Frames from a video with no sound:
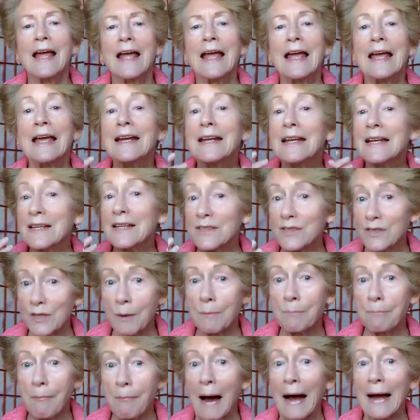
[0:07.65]
It is
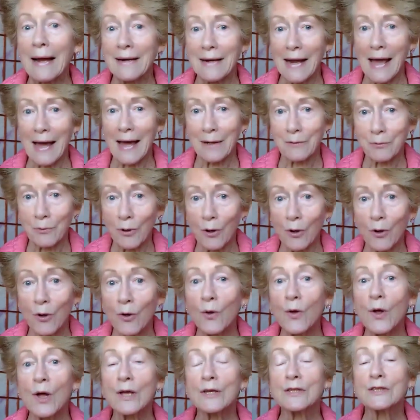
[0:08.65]

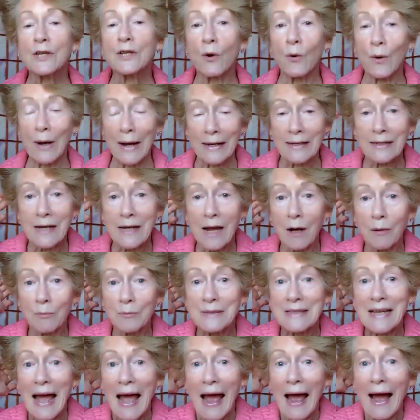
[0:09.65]
bilateral, so it
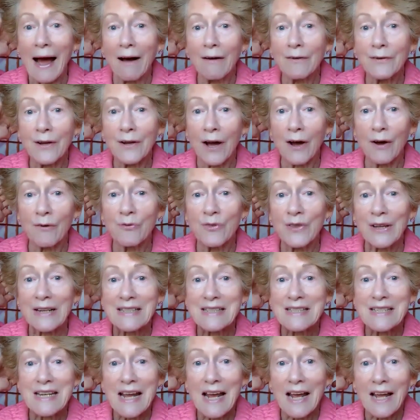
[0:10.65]
comes out of the
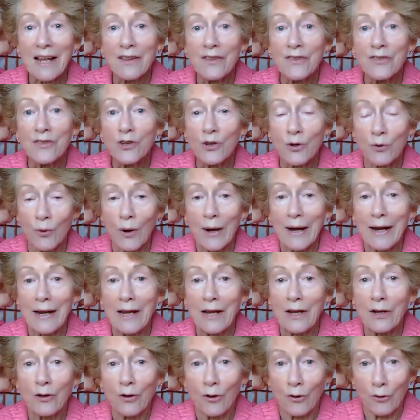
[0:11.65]
10th
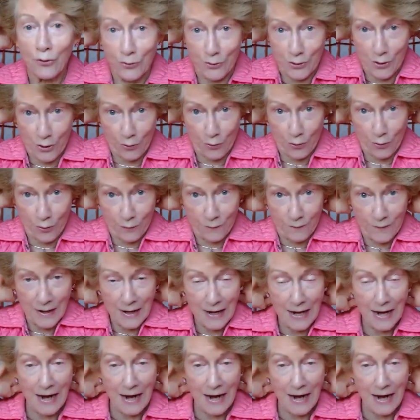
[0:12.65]
cranial nerve